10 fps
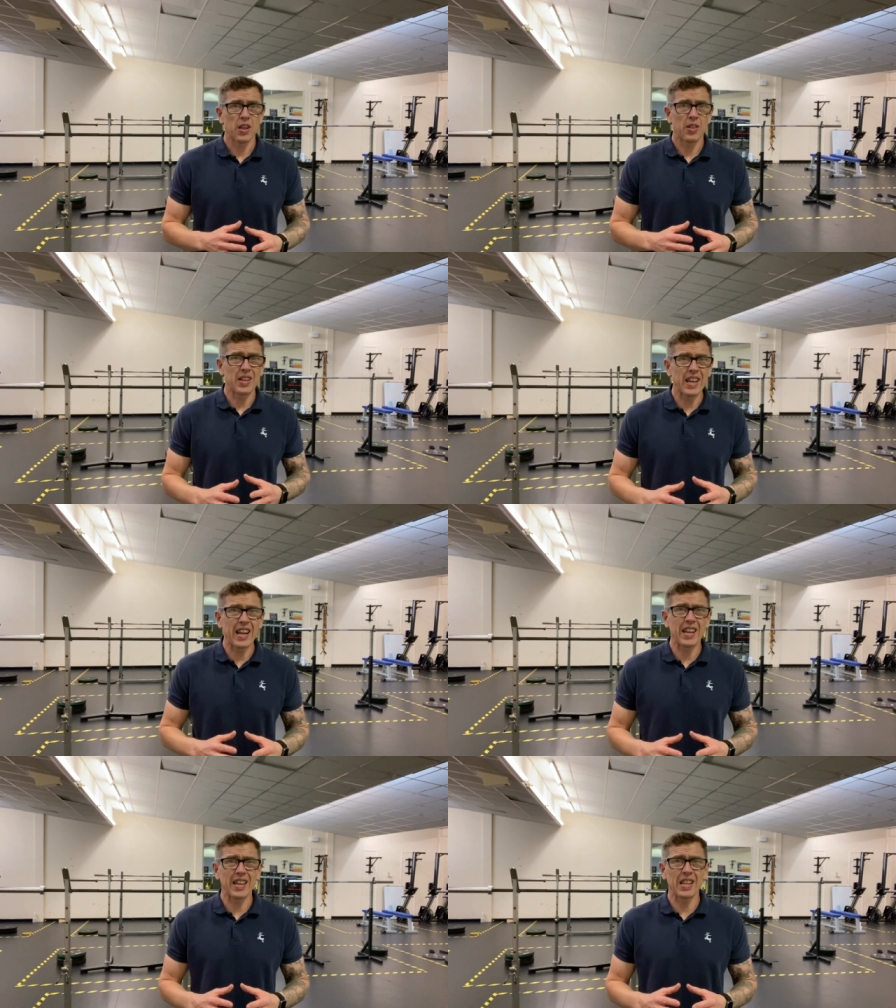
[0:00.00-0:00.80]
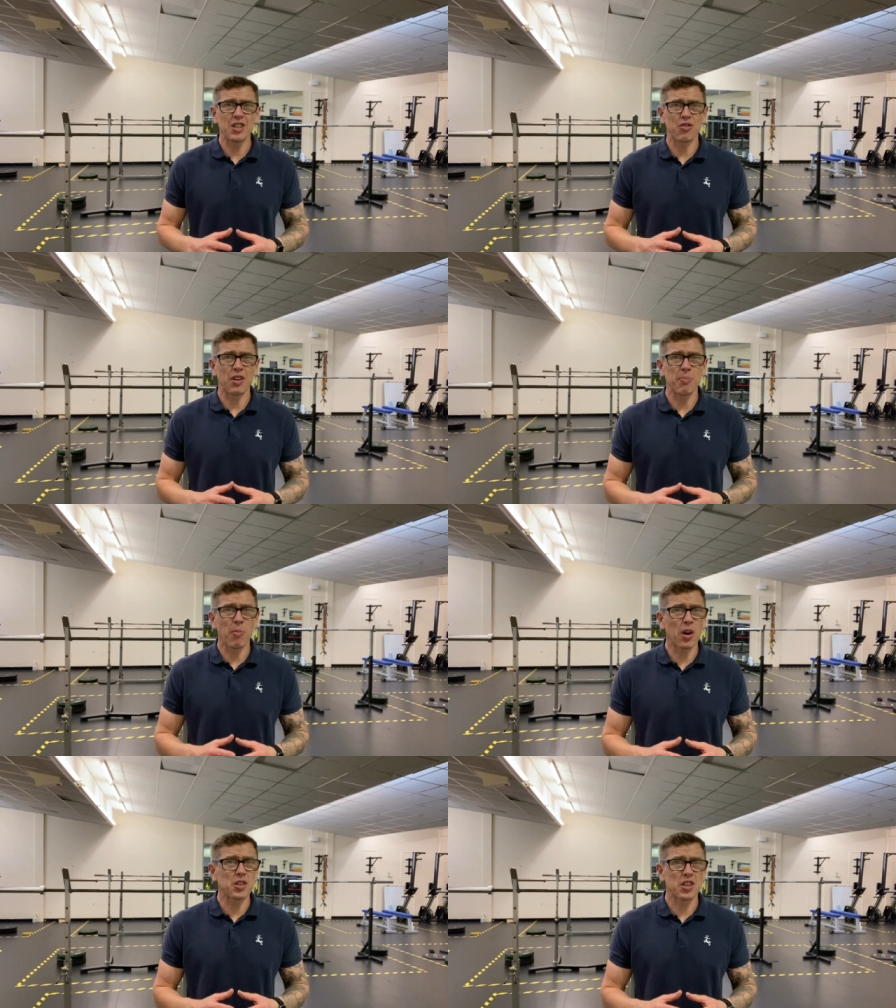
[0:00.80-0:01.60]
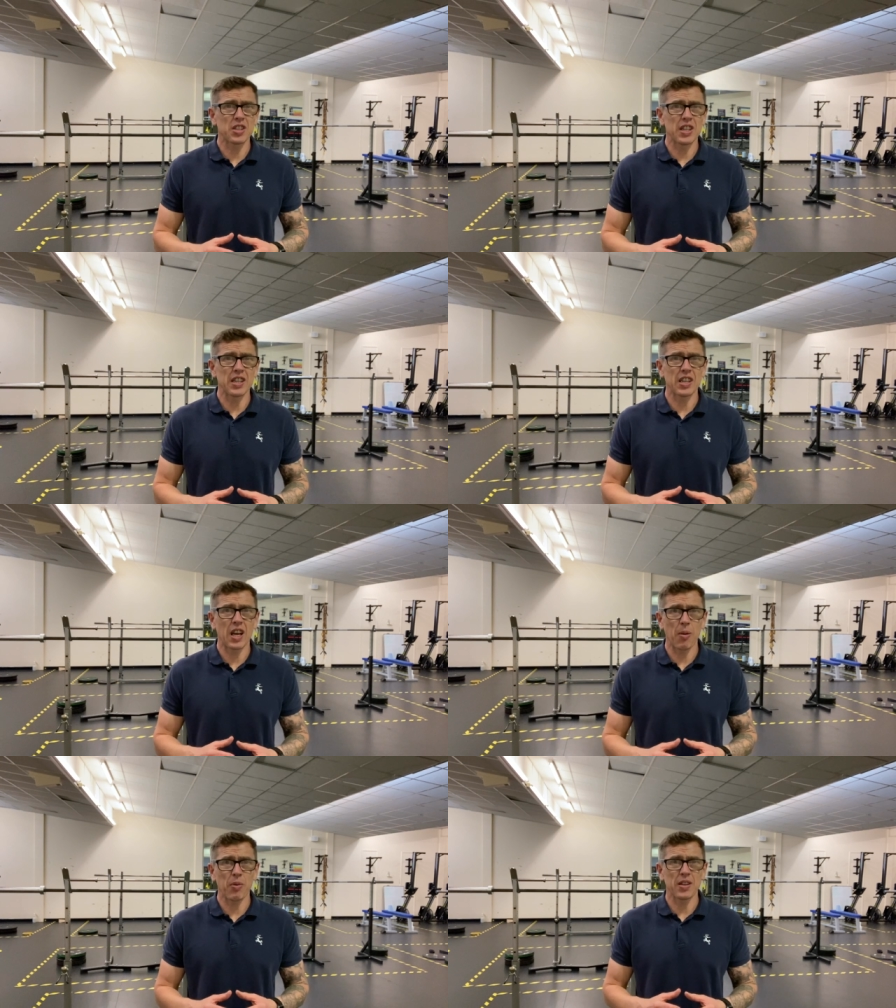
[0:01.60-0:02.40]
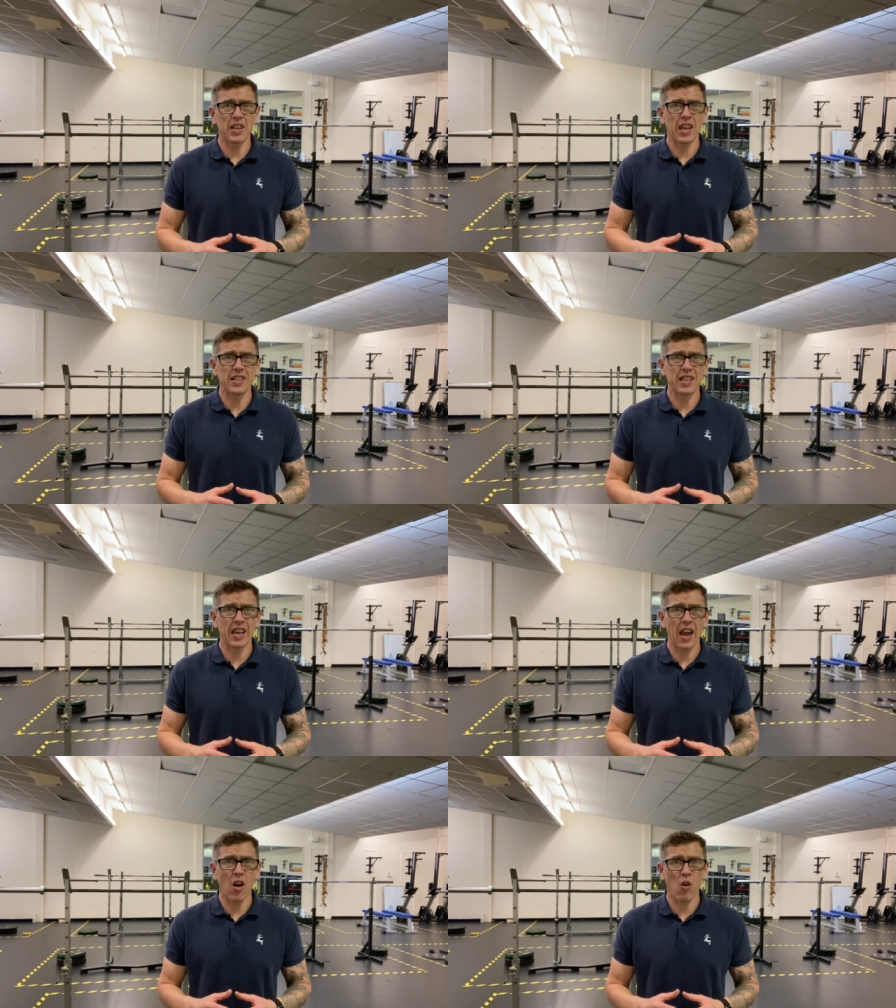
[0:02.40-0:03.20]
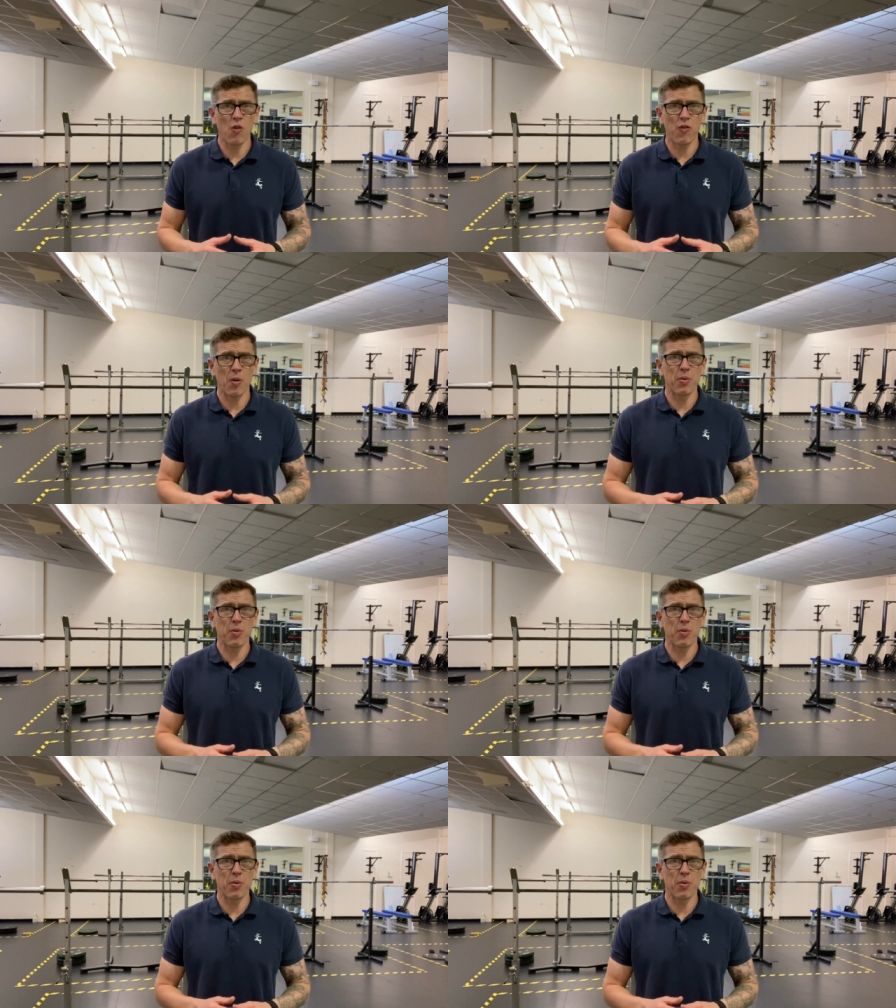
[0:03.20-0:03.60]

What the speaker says: the niggling injury might just need a couple of days to get over.